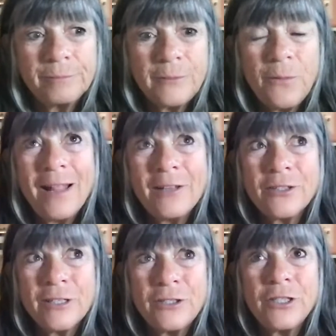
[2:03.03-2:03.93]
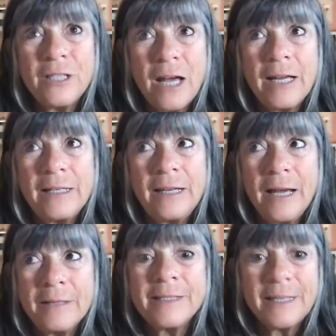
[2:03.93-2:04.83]
Well, actually, she died
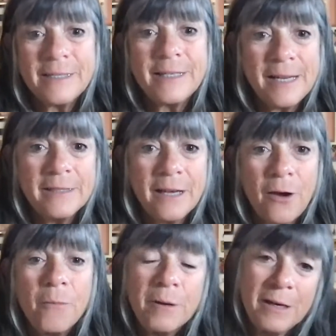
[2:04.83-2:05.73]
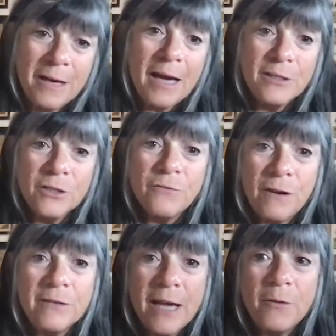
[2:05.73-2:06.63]
6 days ago, but I just
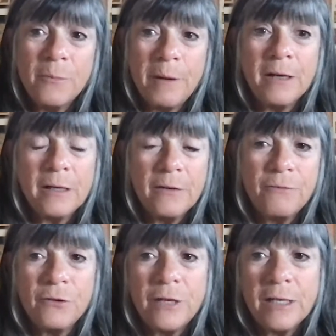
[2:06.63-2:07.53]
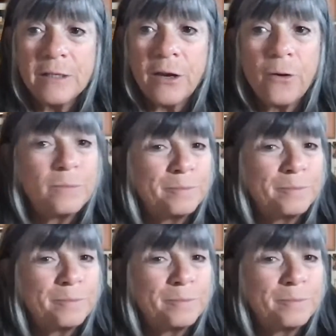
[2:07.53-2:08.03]
found out about it a few days ago.